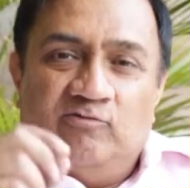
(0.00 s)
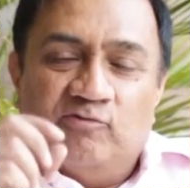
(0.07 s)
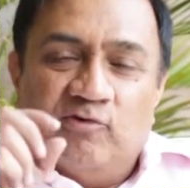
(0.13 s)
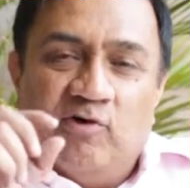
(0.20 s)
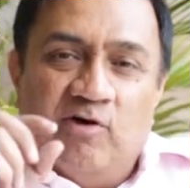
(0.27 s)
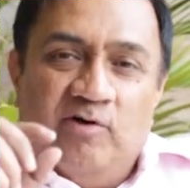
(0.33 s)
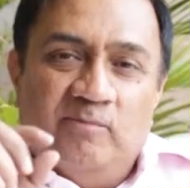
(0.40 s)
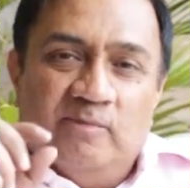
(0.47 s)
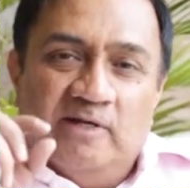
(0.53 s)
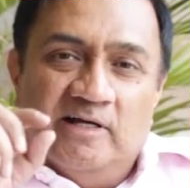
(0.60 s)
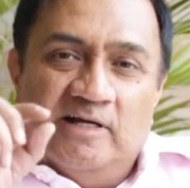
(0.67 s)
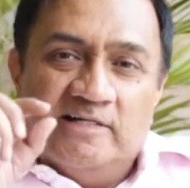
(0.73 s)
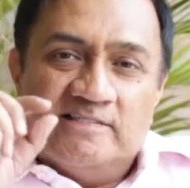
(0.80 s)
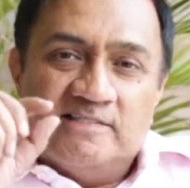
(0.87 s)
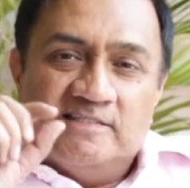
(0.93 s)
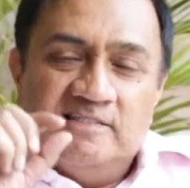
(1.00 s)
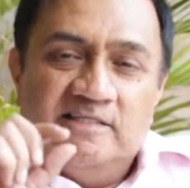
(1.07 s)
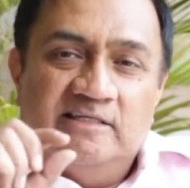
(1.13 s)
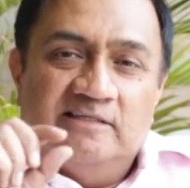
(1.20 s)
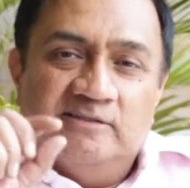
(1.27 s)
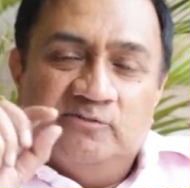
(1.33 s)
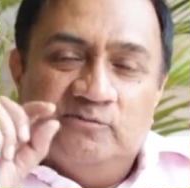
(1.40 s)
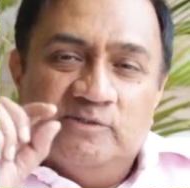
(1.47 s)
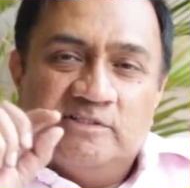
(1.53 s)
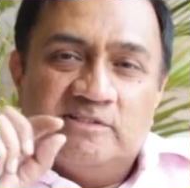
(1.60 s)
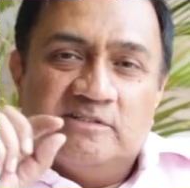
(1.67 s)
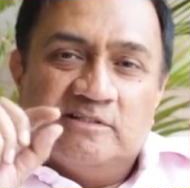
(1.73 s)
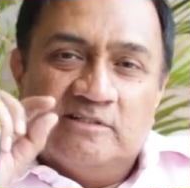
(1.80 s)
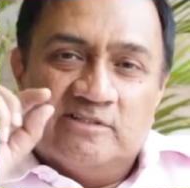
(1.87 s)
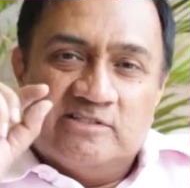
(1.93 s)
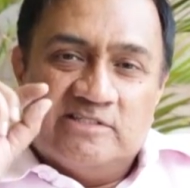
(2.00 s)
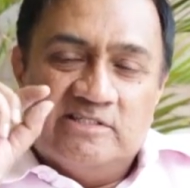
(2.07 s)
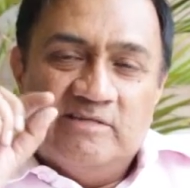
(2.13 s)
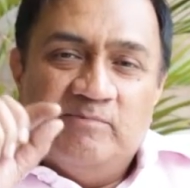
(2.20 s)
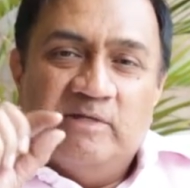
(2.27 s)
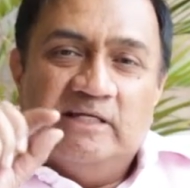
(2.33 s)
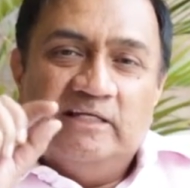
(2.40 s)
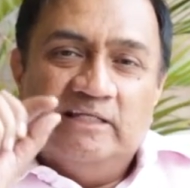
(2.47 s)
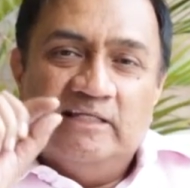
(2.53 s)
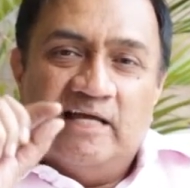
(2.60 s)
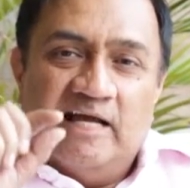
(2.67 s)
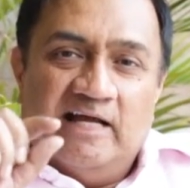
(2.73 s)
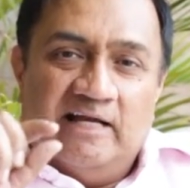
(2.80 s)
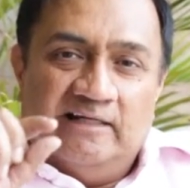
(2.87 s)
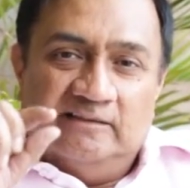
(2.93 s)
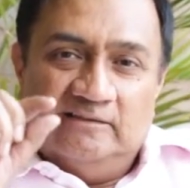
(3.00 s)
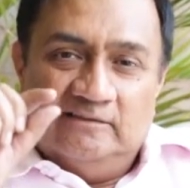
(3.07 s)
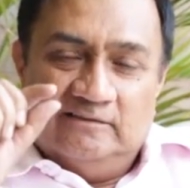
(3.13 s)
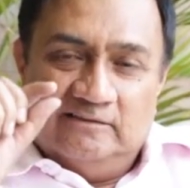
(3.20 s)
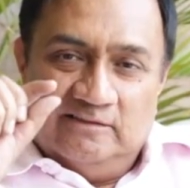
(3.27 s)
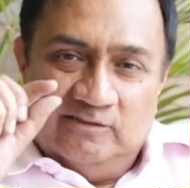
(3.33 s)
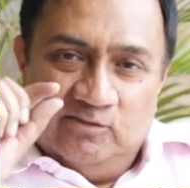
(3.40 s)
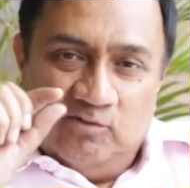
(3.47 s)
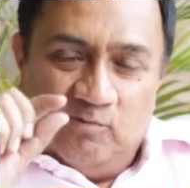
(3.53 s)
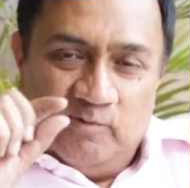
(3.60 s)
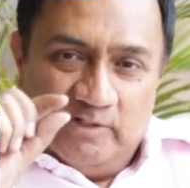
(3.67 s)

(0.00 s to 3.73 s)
From a seed which seemingly had no